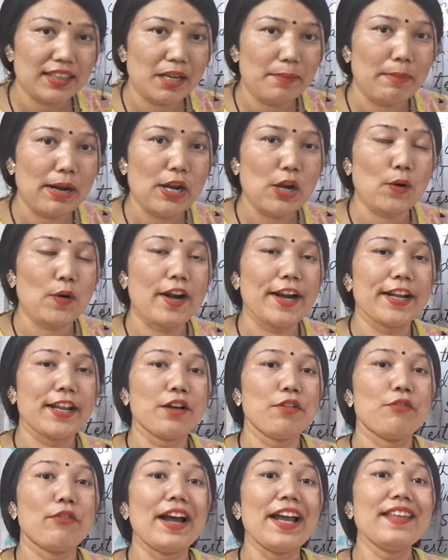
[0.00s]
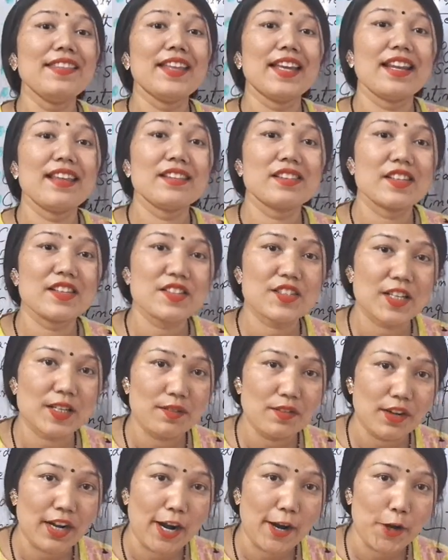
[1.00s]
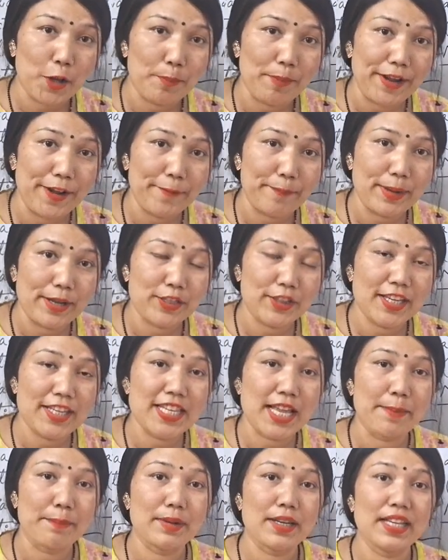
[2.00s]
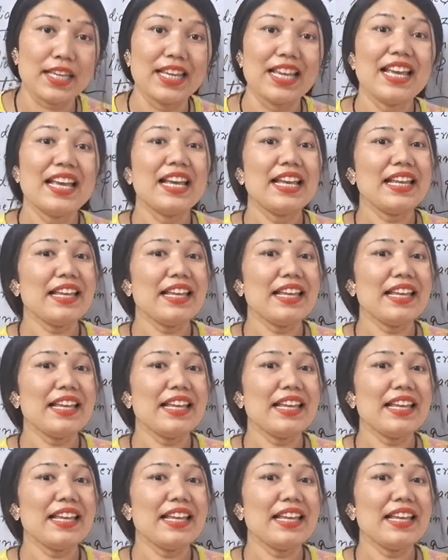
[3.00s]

in the myocardium? Why there is restrictive cardiomyopathy is happening?